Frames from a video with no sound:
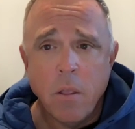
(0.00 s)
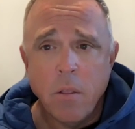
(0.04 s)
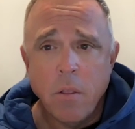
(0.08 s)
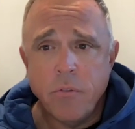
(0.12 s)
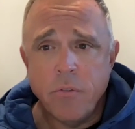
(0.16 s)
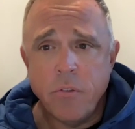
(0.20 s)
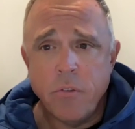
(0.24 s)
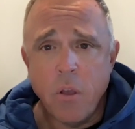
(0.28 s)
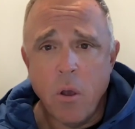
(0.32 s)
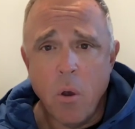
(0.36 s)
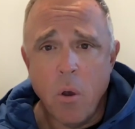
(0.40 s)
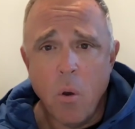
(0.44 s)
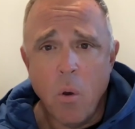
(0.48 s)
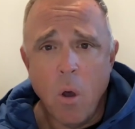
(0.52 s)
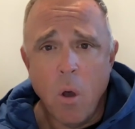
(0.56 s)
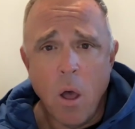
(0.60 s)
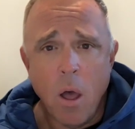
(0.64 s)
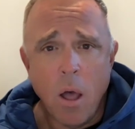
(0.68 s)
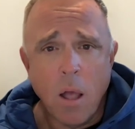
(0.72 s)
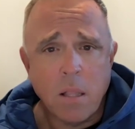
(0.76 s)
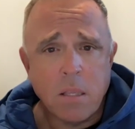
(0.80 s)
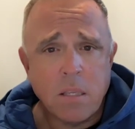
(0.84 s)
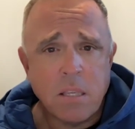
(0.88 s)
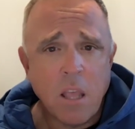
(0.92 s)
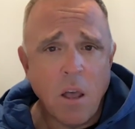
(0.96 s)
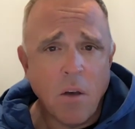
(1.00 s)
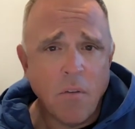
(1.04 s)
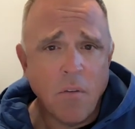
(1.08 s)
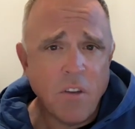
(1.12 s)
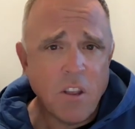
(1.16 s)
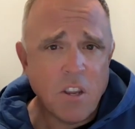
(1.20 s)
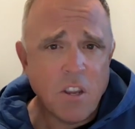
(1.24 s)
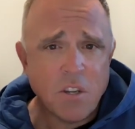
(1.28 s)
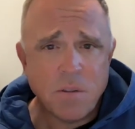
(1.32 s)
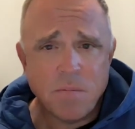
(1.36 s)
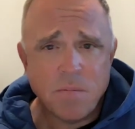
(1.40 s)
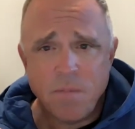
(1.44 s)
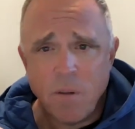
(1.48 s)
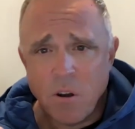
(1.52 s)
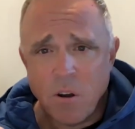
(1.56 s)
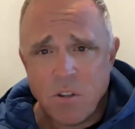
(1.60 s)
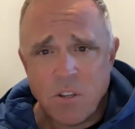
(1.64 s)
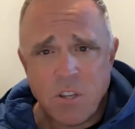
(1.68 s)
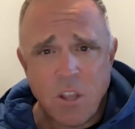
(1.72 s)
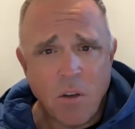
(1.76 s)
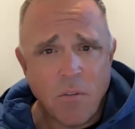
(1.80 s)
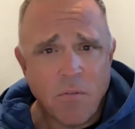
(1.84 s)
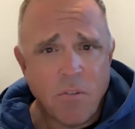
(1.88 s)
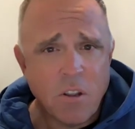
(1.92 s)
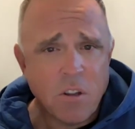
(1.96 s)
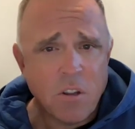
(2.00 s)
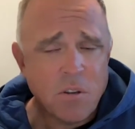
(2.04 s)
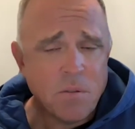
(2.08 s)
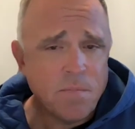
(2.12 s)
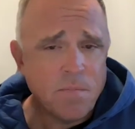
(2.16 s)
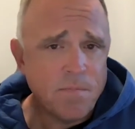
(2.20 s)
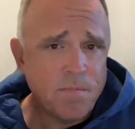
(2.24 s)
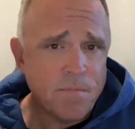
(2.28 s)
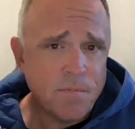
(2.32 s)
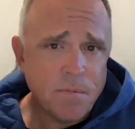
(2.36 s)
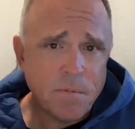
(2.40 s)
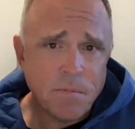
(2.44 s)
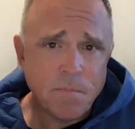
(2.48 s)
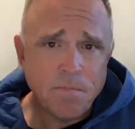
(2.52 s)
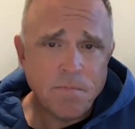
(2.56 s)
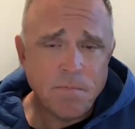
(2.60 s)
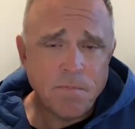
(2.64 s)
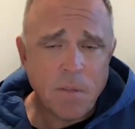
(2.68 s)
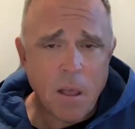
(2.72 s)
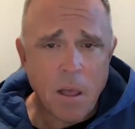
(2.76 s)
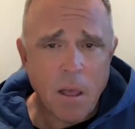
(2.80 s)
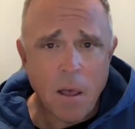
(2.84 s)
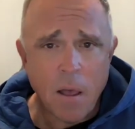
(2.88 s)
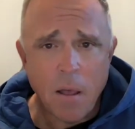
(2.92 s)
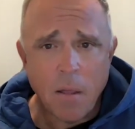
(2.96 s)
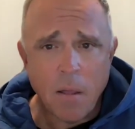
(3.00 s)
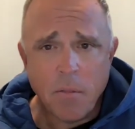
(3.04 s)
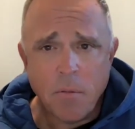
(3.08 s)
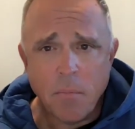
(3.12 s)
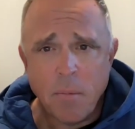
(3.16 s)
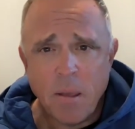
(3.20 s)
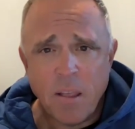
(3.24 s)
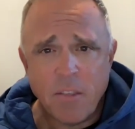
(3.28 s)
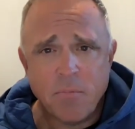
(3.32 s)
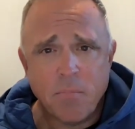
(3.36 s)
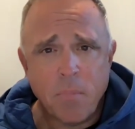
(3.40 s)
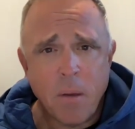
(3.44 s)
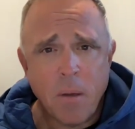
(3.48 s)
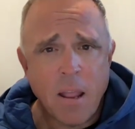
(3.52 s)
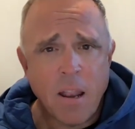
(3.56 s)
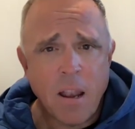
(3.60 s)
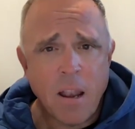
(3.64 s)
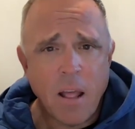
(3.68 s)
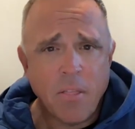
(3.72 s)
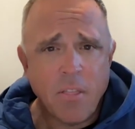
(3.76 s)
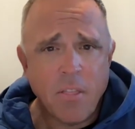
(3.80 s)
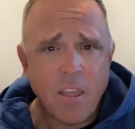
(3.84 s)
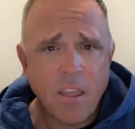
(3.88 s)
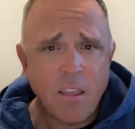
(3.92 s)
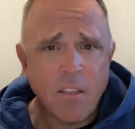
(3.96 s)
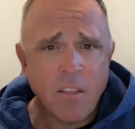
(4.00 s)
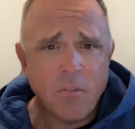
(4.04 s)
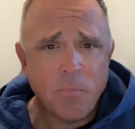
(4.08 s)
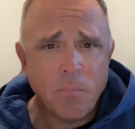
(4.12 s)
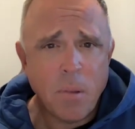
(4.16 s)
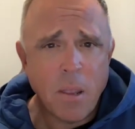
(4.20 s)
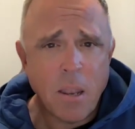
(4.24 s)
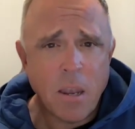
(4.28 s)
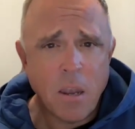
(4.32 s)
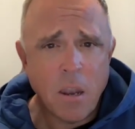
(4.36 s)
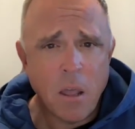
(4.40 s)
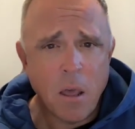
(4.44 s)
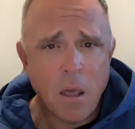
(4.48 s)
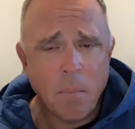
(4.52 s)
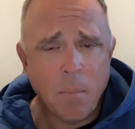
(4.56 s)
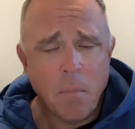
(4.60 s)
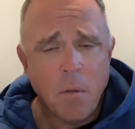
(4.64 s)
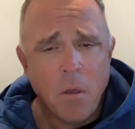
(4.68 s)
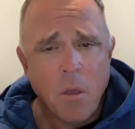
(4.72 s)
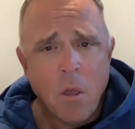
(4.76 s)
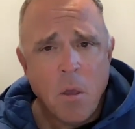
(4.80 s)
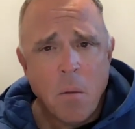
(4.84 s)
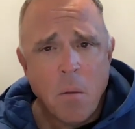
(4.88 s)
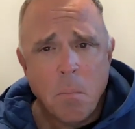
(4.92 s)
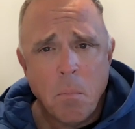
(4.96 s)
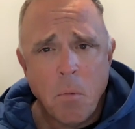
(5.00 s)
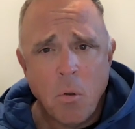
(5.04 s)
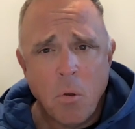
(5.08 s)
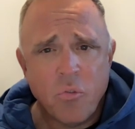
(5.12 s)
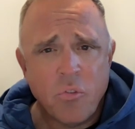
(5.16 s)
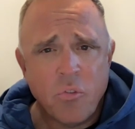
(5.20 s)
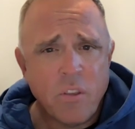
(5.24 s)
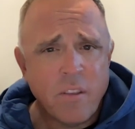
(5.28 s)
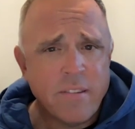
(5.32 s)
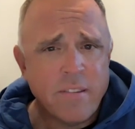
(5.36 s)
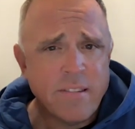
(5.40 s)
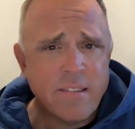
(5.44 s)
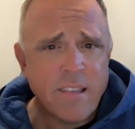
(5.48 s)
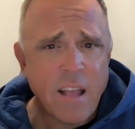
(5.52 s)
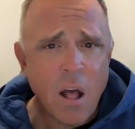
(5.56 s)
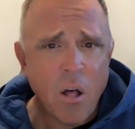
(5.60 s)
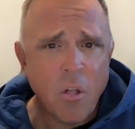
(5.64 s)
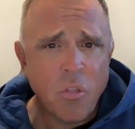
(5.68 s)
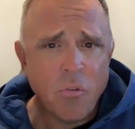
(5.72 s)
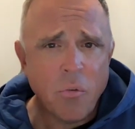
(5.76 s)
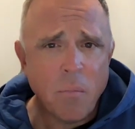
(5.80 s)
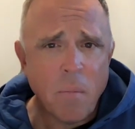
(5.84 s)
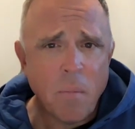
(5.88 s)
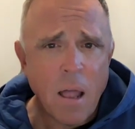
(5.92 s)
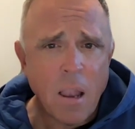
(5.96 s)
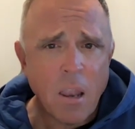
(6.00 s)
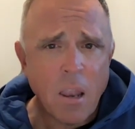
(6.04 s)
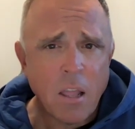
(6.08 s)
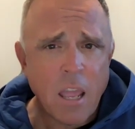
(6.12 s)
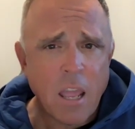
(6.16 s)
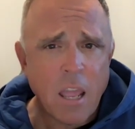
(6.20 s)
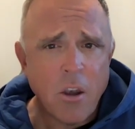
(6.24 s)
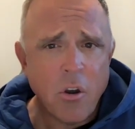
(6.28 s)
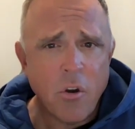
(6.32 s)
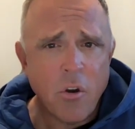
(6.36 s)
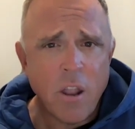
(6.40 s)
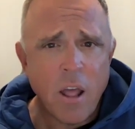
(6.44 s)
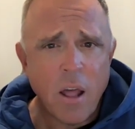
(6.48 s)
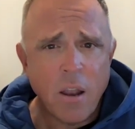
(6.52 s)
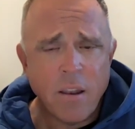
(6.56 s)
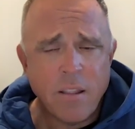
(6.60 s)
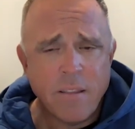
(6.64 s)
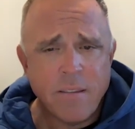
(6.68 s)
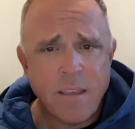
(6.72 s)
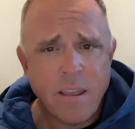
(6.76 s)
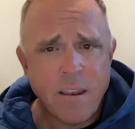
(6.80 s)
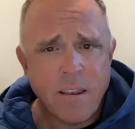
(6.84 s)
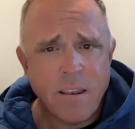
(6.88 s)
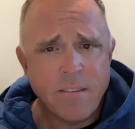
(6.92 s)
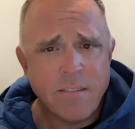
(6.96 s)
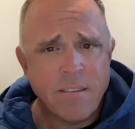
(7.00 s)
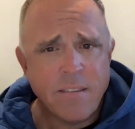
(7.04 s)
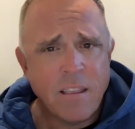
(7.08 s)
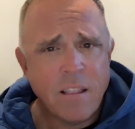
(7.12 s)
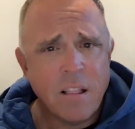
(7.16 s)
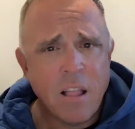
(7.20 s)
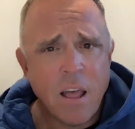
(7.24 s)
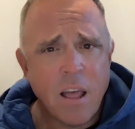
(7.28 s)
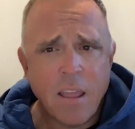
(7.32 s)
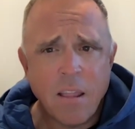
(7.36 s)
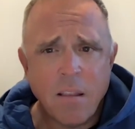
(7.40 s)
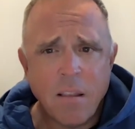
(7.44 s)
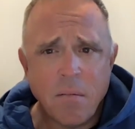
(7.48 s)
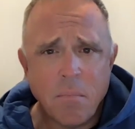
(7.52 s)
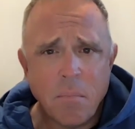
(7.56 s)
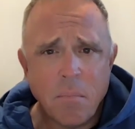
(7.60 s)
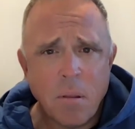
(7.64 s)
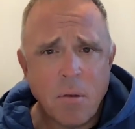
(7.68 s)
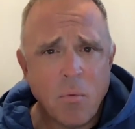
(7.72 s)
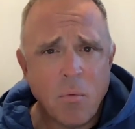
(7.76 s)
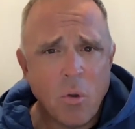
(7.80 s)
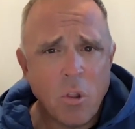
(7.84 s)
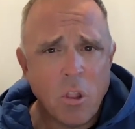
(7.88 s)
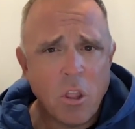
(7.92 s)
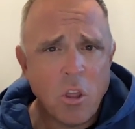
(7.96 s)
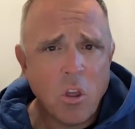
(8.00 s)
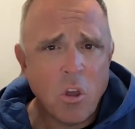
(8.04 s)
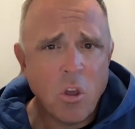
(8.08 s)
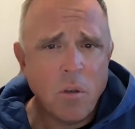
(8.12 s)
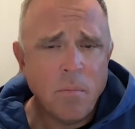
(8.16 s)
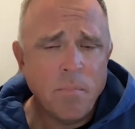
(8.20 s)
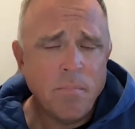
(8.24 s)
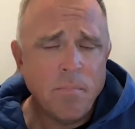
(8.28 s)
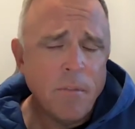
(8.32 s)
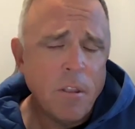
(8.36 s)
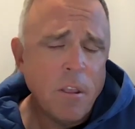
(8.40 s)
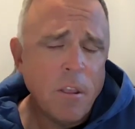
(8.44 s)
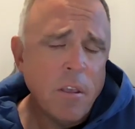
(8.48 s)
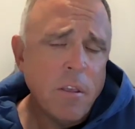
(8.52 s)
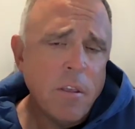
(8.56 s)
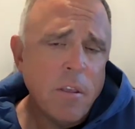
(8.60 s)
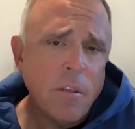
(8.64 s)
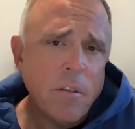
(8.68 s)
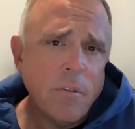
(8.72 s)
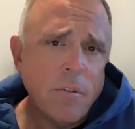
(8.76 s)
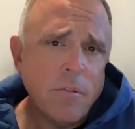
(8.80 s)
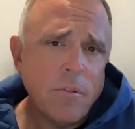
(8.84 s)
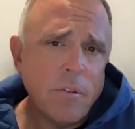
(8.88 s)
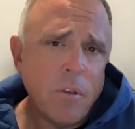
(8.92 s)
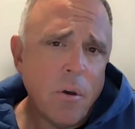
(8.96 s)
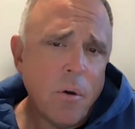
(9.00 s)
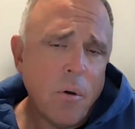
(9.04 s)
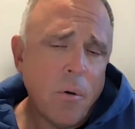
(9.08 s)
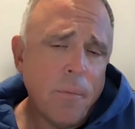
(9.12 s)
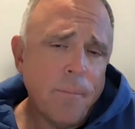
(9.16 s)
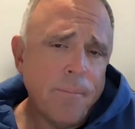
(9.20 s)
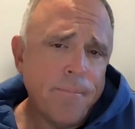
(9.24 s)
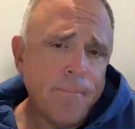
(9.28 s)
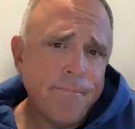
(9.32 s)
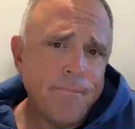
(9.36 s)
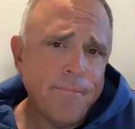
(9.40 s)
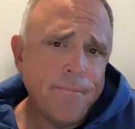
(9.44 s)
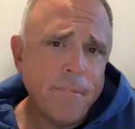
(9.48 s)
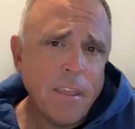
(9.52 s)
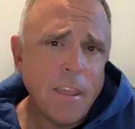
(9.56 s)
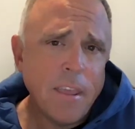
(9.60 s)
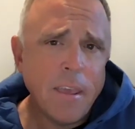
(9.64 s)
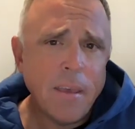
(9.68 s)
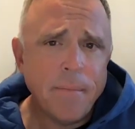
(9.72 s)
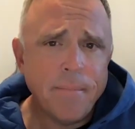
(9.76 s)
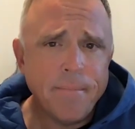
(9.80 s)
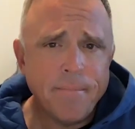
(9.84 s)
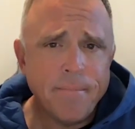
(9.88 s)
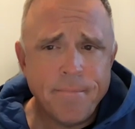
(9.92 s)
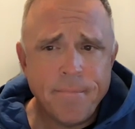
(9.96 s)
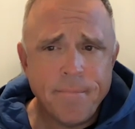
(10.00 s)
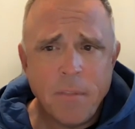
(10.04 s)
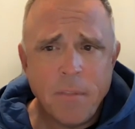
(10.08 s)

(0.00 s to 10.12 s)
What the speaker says: So our sailfish, the best bite I think has been mostly south from Alligator down to Tennessee Light. Been really good. So yeah,